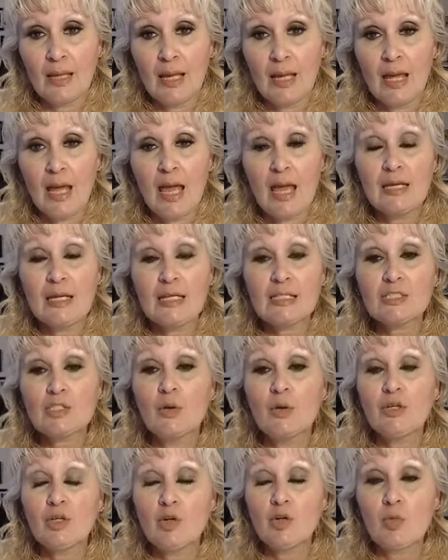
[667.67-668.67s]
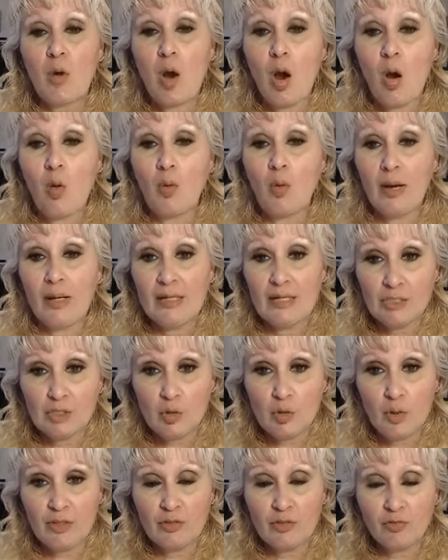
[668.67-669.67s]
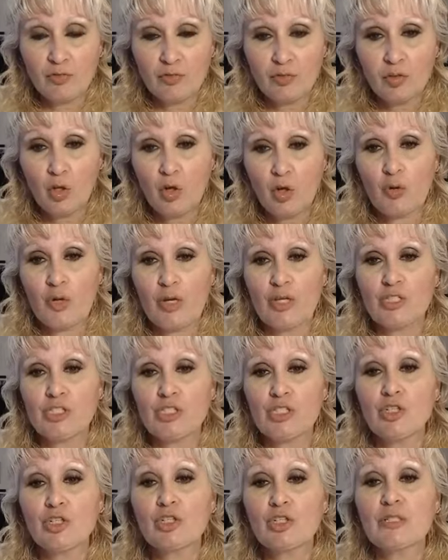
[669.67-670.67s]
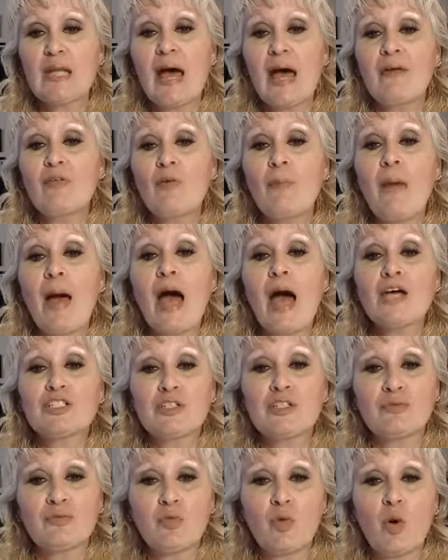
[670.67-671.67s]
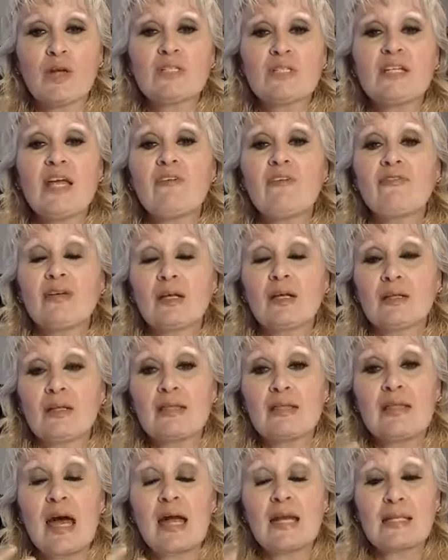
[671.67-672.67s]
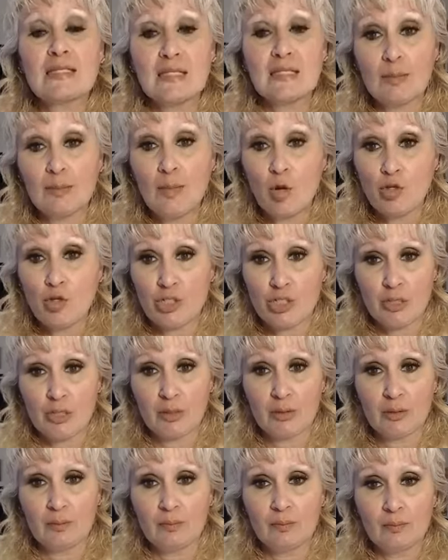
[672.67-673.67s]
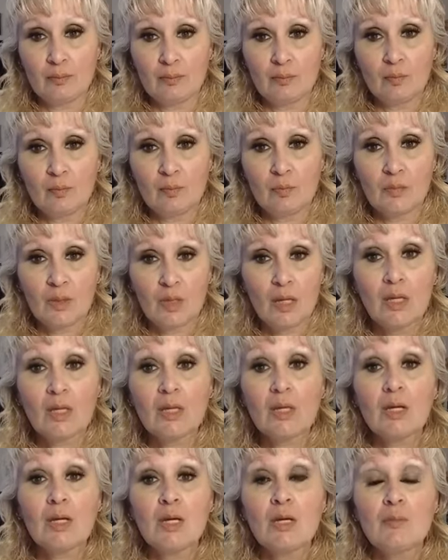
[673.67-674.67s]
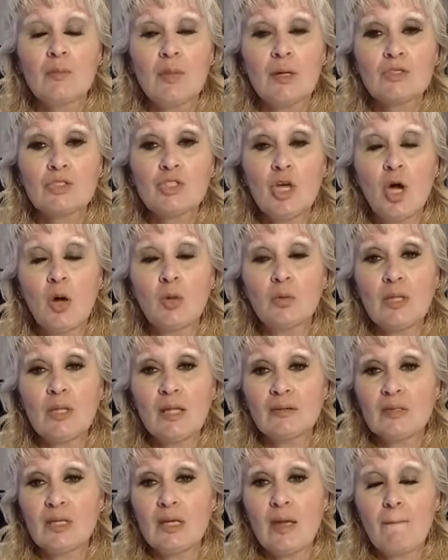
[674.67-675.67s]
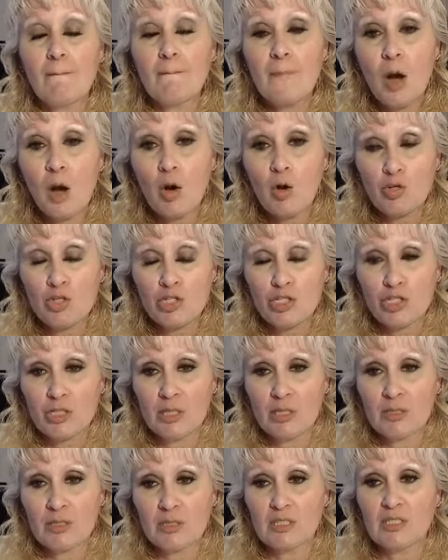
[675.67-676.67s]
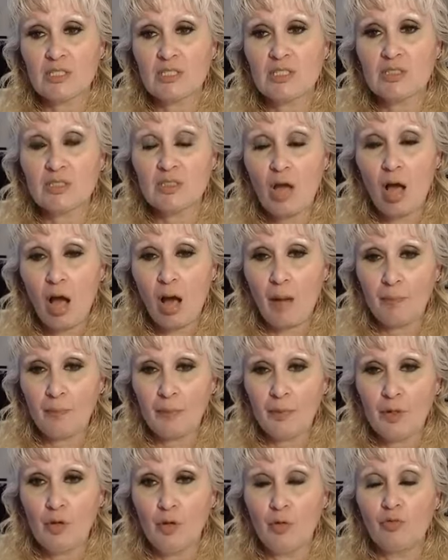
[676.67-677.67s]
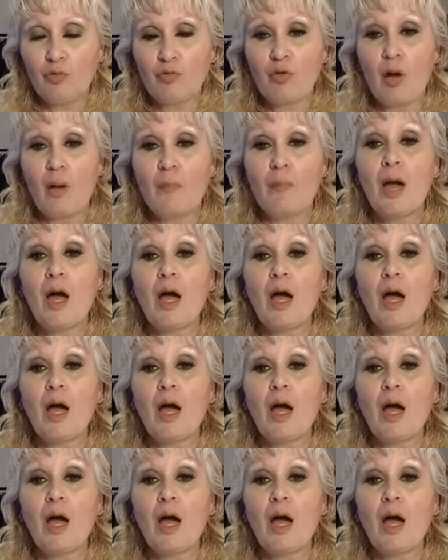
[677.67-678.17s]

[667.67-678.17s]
And it's going to grow and it's going to flourish. You're going to have a passion for it. Definitely, that is an emotion. But don't let the emotion stop you from